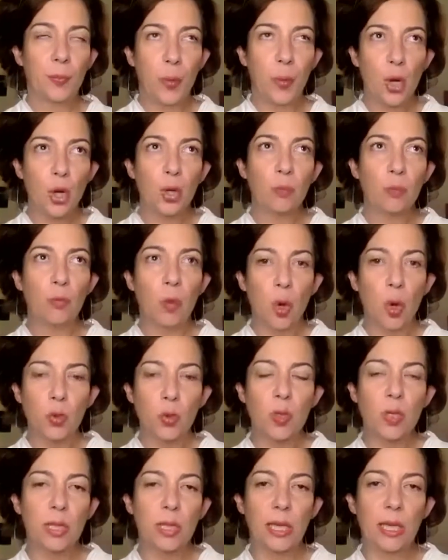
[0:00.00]
book
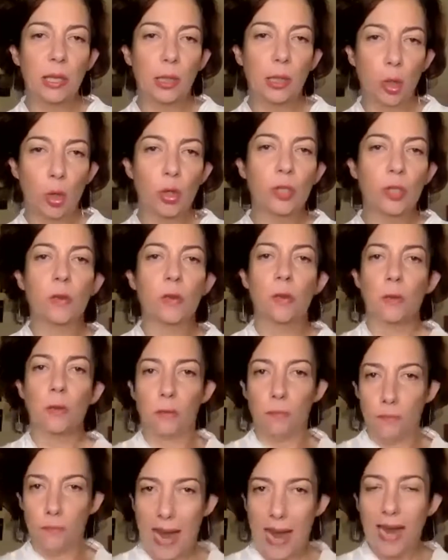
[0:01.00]
mostly looks
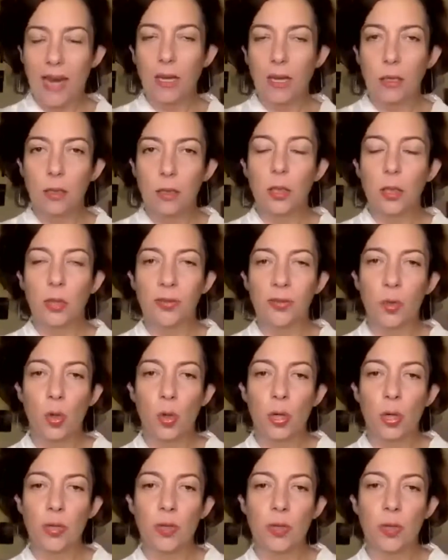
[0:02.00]
back, of
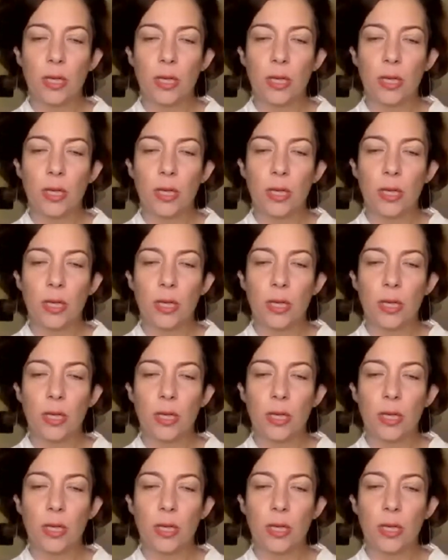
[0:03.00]
course.